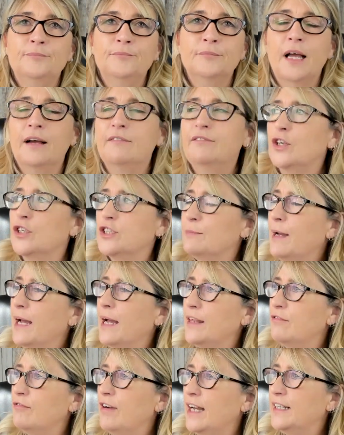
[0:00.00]
I've lost my
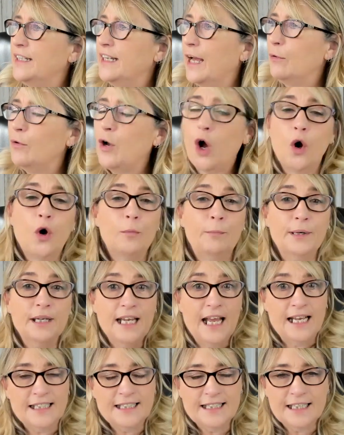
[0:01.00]
thread now. Oh, but
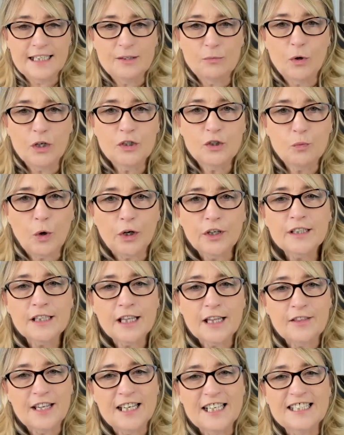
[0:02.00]
yes, it's one of the
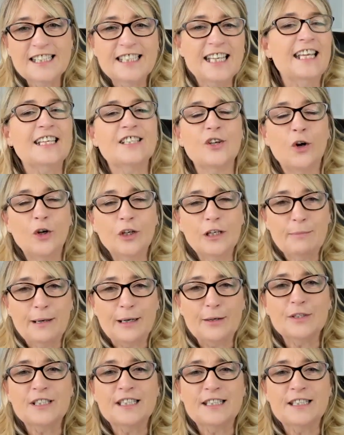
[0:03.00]
things, it's all about